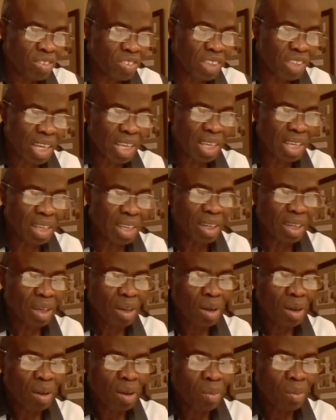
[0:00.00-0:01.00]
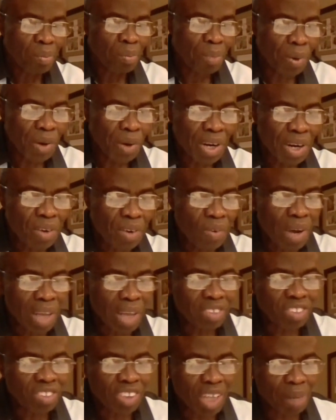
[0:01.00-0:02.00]
saying, put in
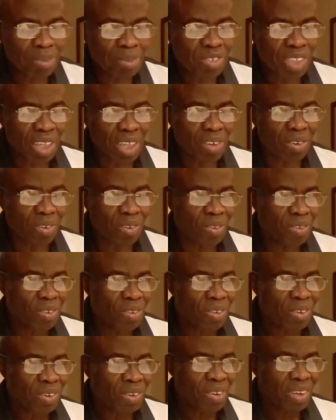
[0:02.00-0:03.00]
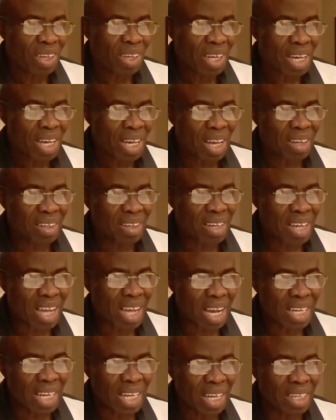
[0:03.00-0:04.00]
your sharp sickle and
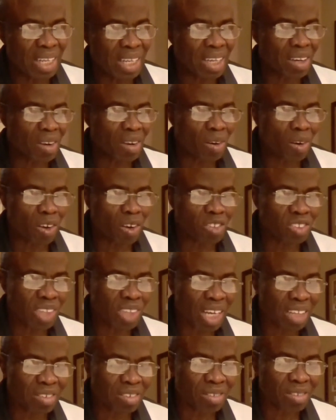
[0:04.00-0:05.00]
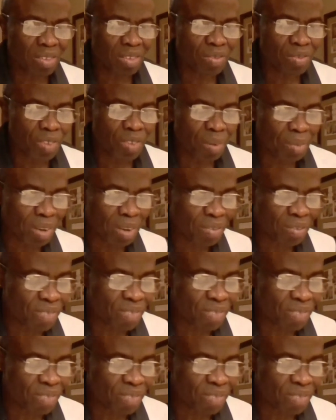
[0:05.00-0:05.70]
gather the clusters from the